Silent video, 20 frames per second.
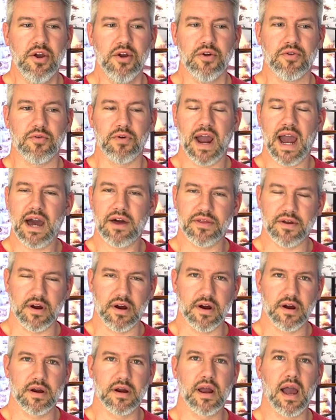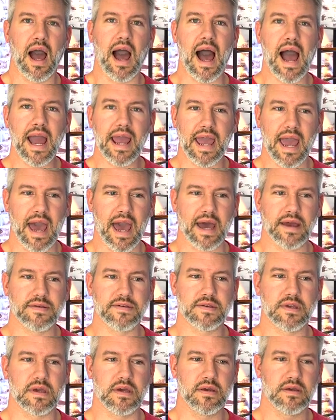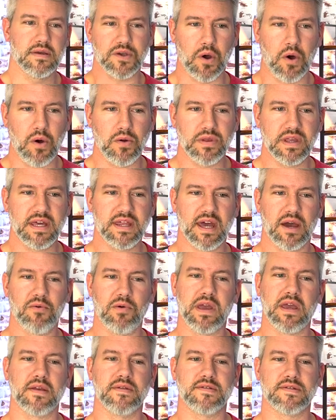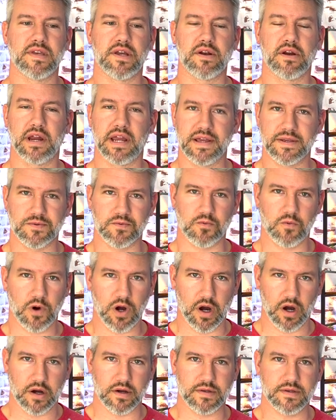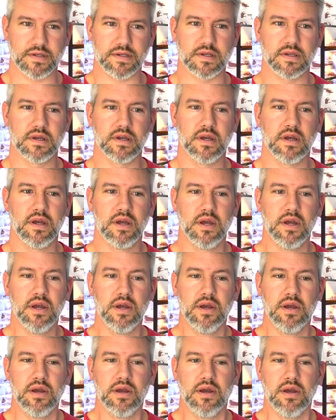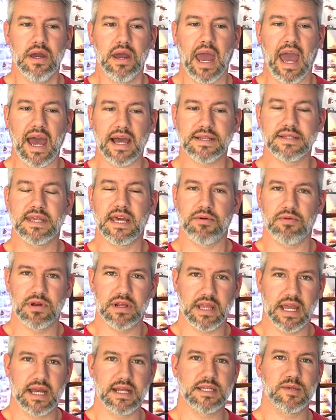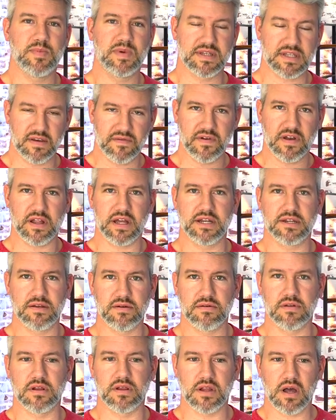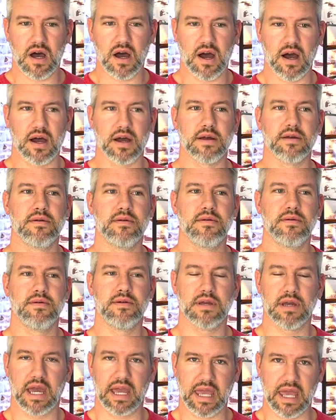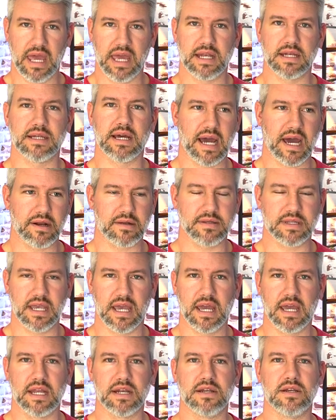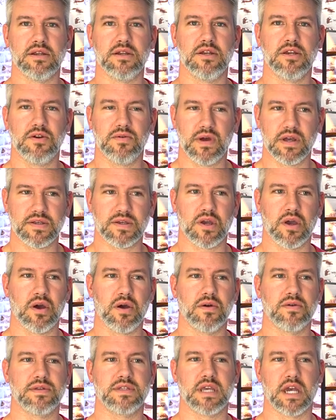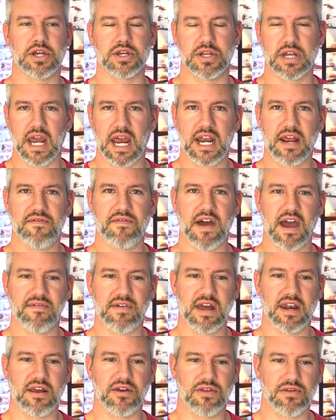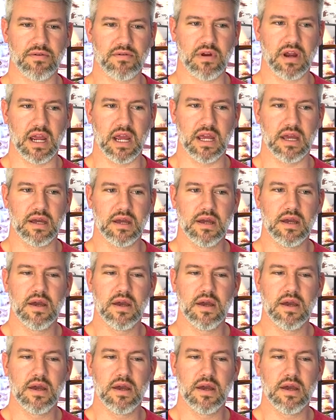Rather, I ask only that we consider his words as they relate specifically to the law, again, Title 10 U.S. Code, Section 8583.